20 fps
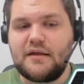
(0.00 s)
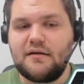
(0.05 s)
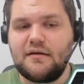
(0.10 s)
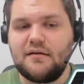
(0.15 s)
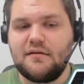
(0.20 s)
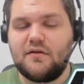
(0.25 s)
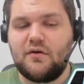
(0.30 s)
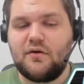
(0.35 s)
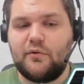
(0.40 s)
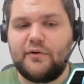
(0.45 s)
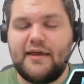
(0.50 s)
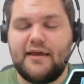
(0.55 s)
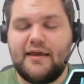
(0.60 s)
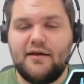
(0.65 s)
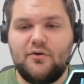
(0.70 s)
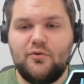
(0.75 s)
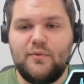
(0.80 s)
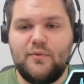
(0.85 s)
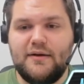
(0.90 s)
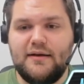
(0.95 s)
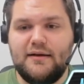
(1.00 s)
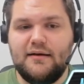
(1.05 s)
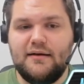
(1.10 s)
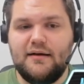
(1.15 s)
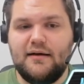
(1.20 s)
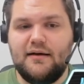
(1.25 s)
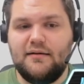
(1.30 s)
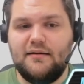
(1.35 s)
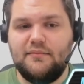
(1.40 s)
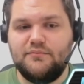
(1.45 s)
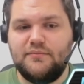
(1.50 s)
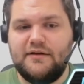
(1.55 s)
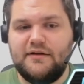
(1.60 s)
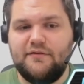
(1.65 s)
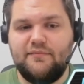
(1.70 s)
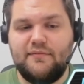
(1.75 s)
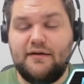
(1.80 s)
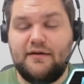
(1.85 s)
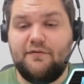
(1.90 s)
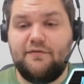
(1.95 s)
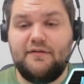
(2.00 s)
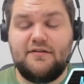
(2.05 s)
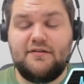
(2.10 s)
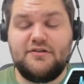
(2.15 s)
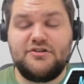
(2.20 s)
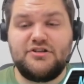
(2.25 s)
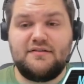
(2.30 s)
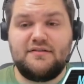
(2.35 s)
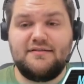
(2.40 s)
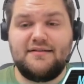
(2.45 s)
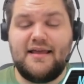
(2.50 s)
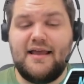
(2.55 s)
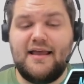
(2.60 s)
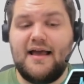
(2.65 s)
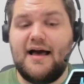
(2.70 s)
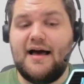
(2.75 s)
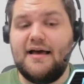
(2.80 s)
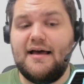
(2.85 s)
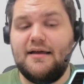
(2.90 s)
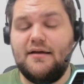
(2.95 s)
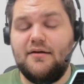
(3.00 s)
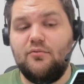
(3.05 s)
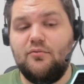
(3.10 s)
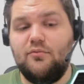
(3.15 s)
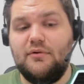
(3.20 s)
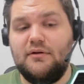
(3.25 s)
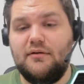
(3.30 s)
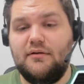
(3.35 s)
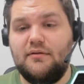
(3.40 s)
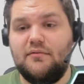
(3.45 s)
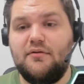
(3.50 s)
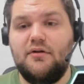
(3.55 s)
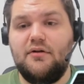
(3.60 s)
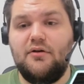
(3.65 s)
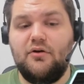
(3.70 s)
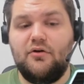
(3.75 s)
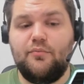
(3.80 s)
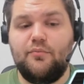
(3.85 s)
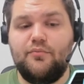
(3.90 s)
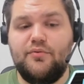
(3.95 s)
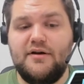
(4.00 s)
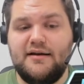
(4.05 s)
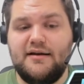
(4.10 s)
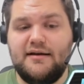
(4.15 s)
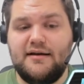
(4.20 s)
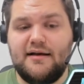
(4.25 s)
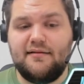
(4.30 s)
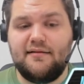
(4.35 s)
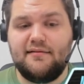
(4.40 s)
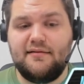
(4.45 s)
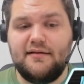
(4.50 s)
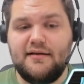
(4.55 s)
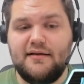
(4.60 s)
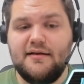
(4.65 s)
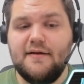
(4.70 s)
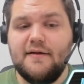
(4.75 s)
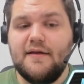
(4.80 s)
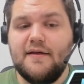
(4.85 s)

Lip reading: So king queen, even if it's just king high, will look pretty nicely.